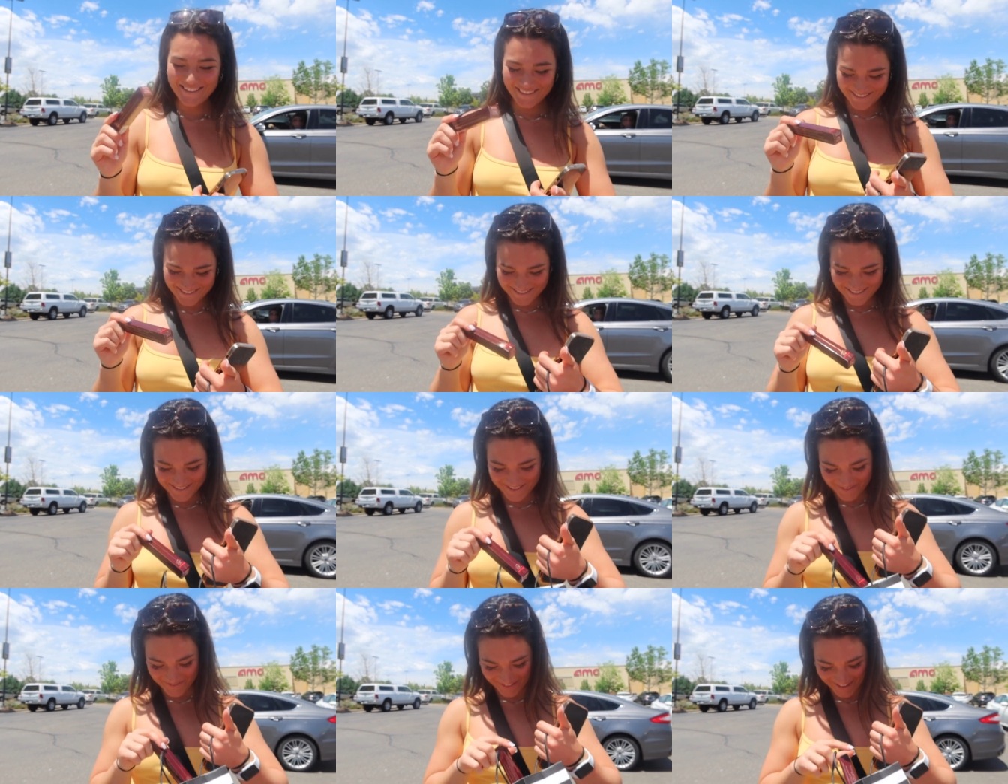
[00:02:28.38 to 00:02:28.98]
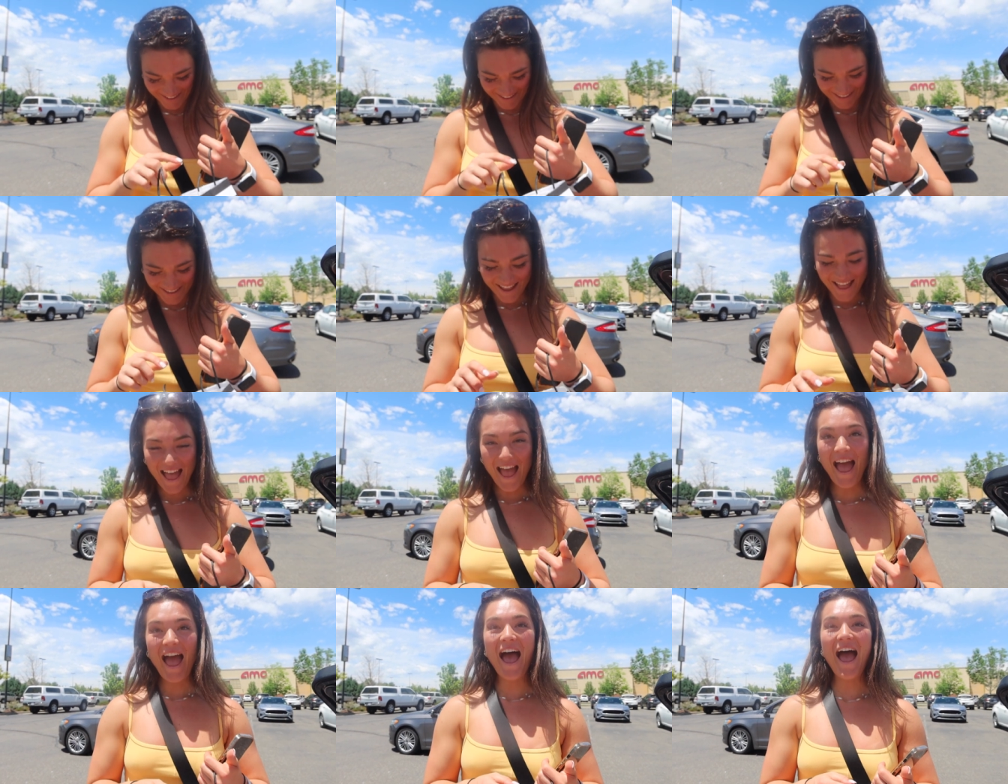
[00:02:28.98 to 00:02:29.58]
this is so funny.
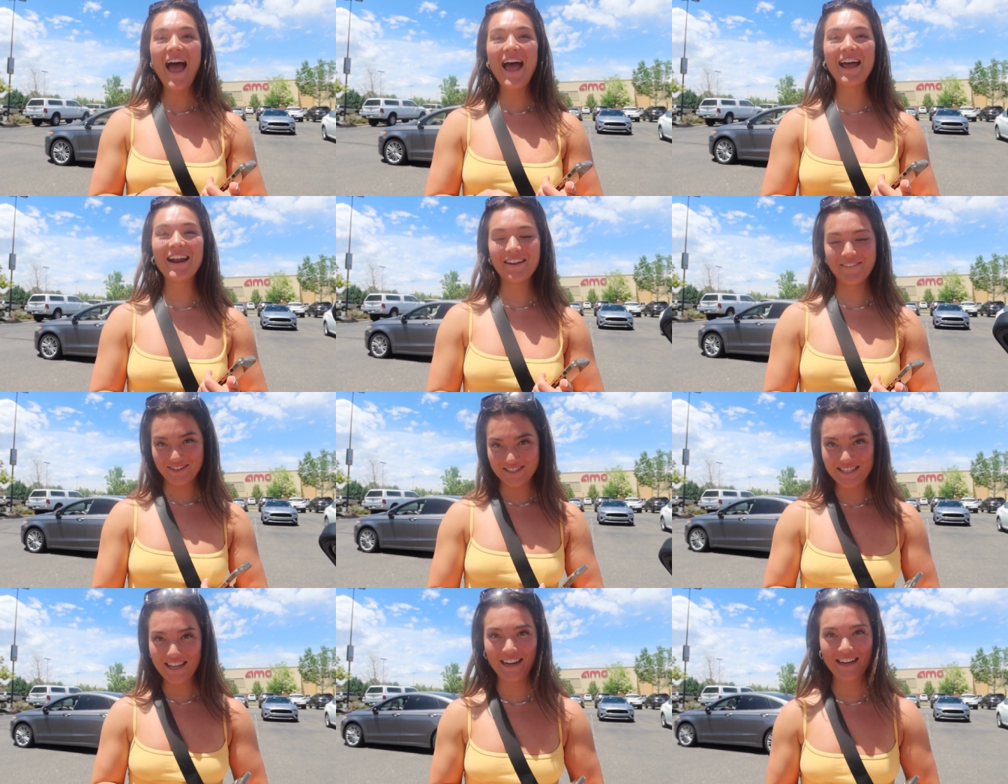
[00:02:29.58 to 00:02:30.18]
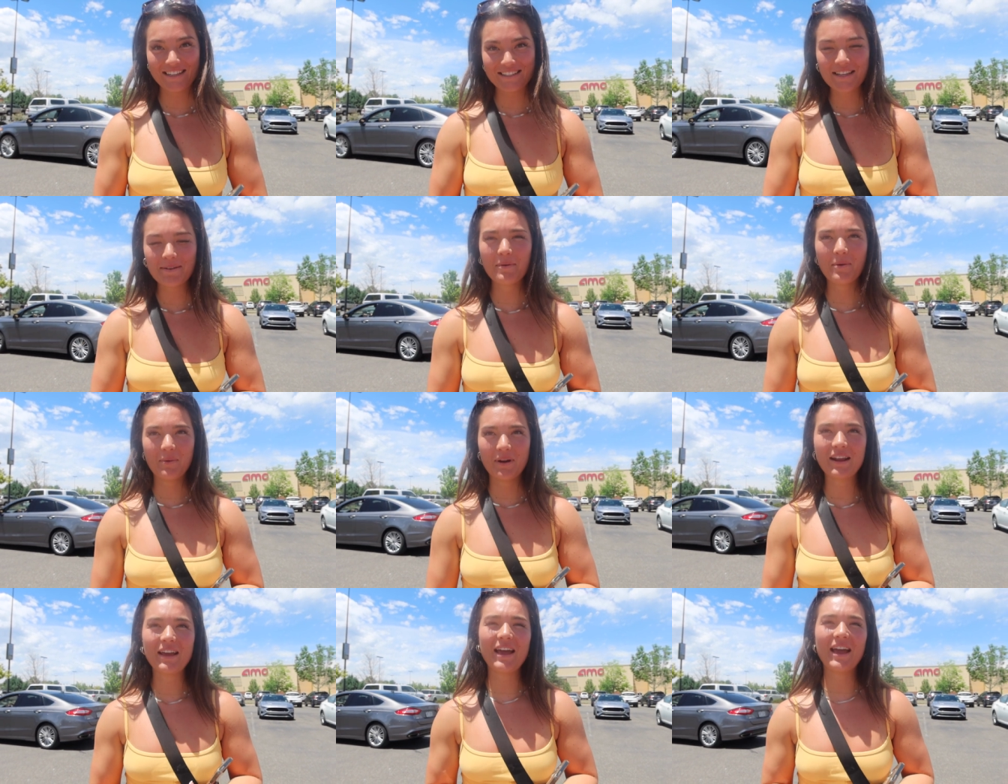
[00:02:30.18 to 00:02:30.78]
And I'm excited because I've
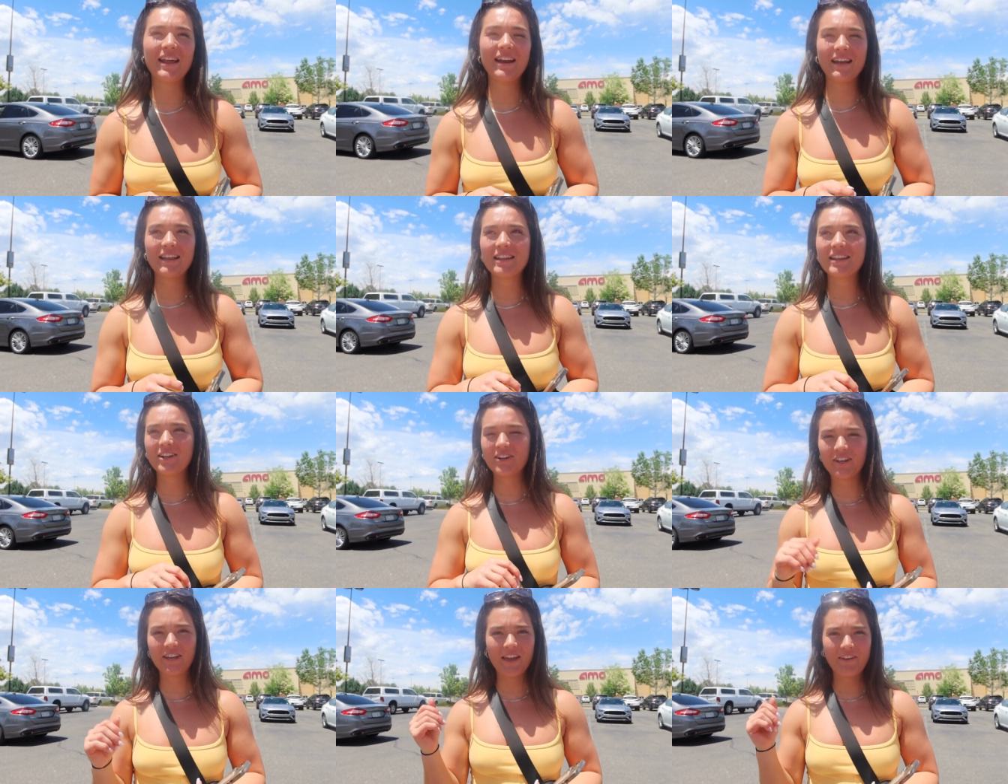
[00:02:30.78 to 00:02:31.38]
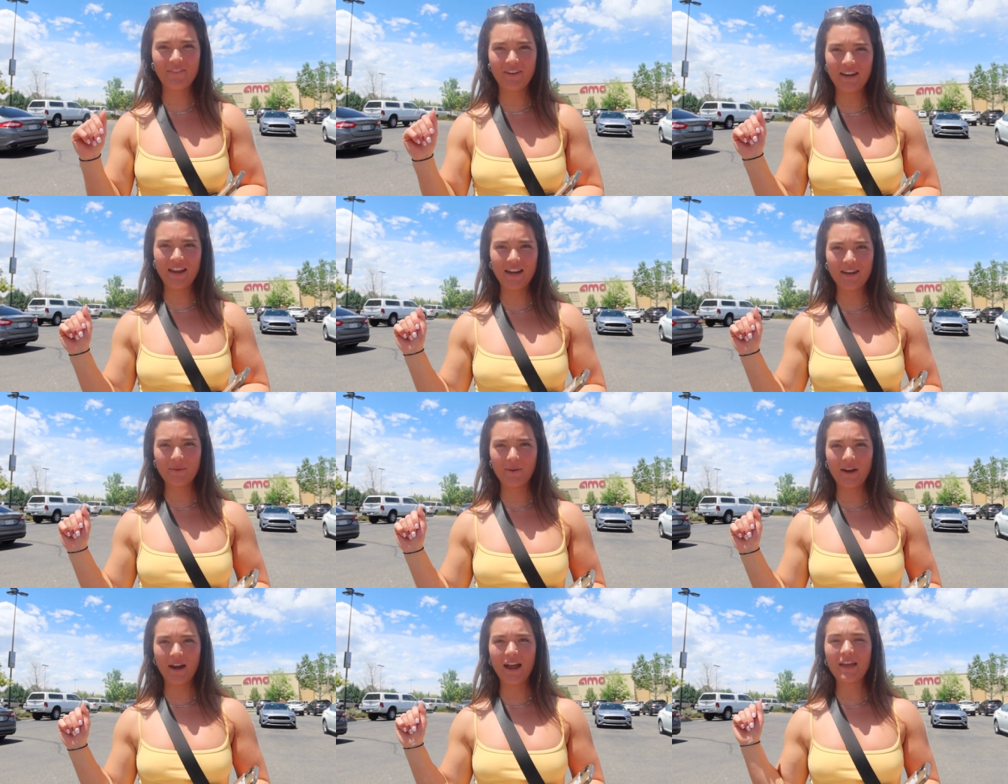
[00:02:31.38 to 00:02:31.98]
been wanting it and I literally can't find it
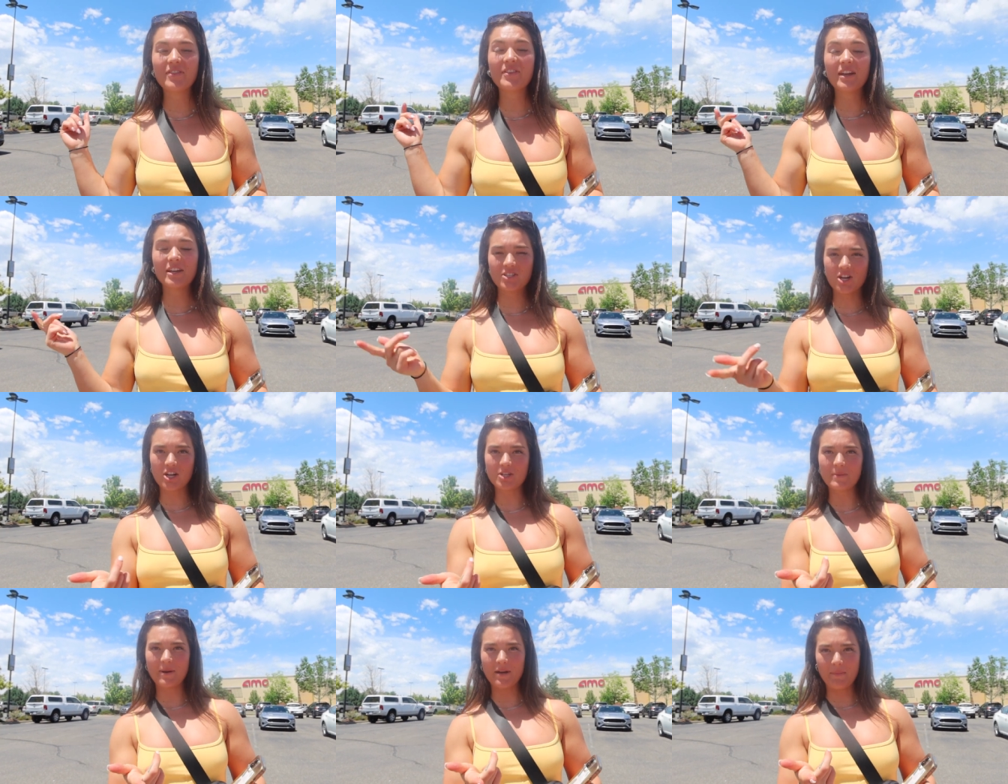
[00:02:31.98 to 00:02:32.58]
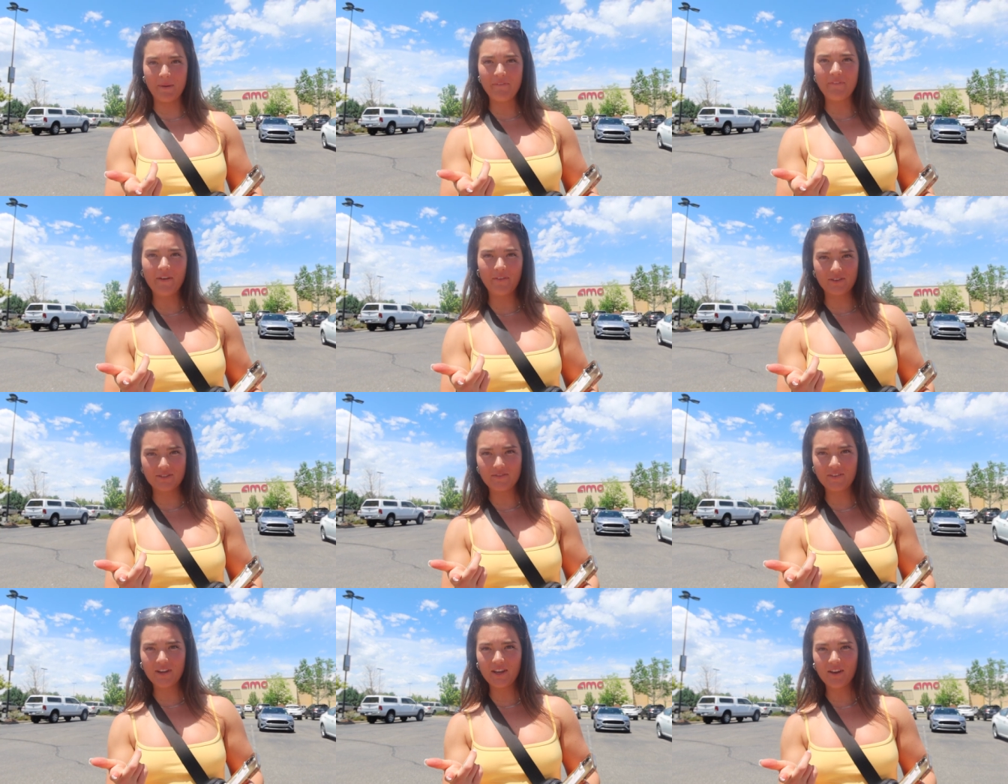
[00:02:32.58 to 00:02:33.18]
anywhere. I think I talked about it in my
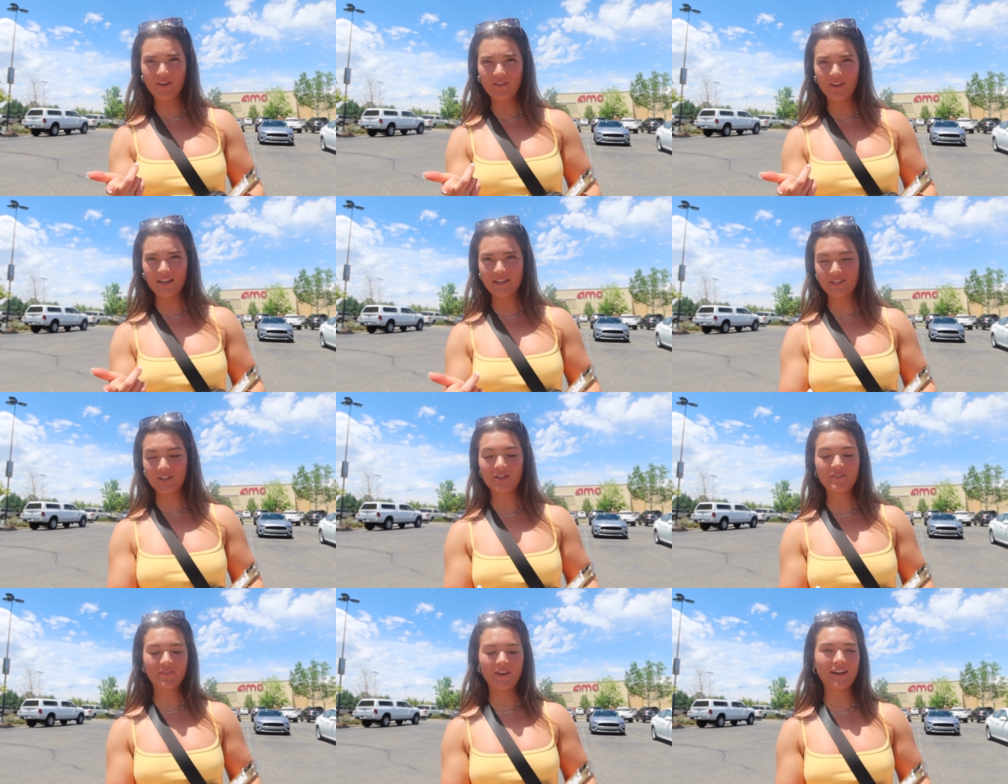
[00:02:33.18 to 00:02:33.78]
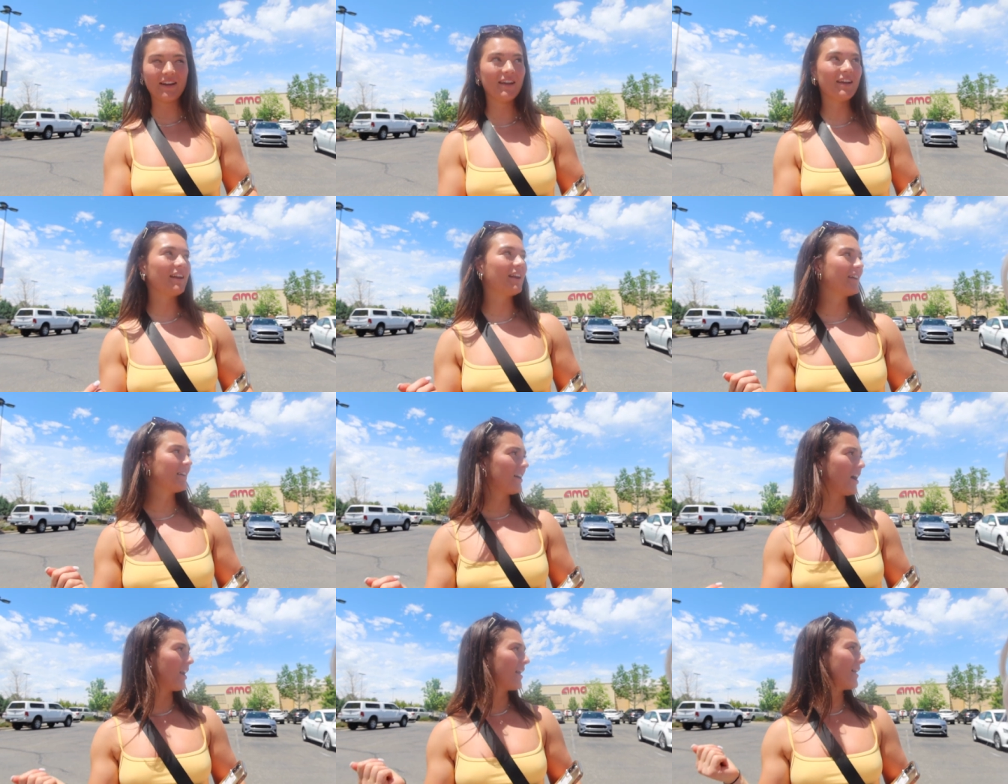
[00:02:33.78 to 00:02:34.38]
favorites video and I couldn't find it and
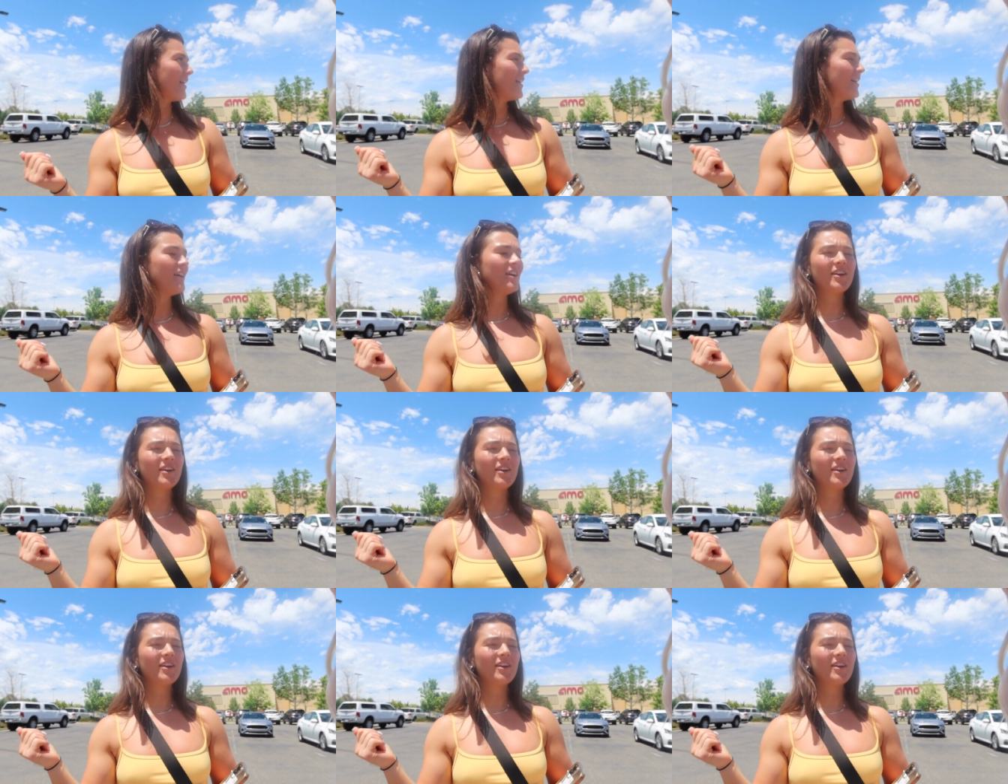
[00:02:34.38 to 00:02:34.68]
I got it.